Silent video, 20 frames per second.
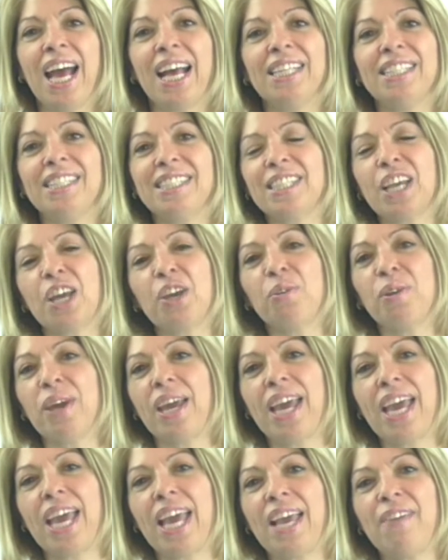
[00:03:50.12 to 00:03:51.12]
And so
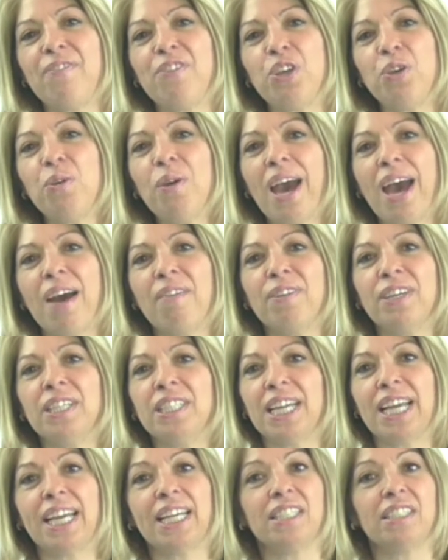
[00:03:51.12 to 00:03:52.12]
if you have a
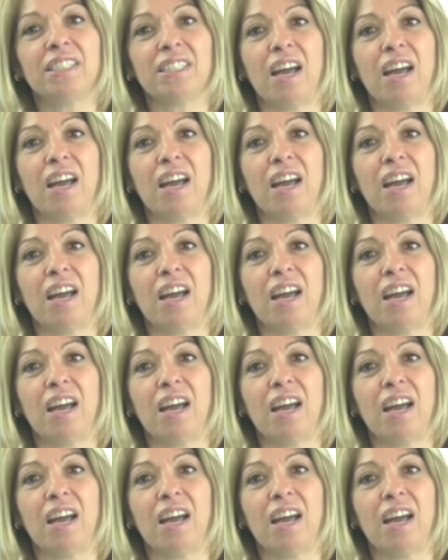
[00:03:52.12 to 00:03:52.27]
day and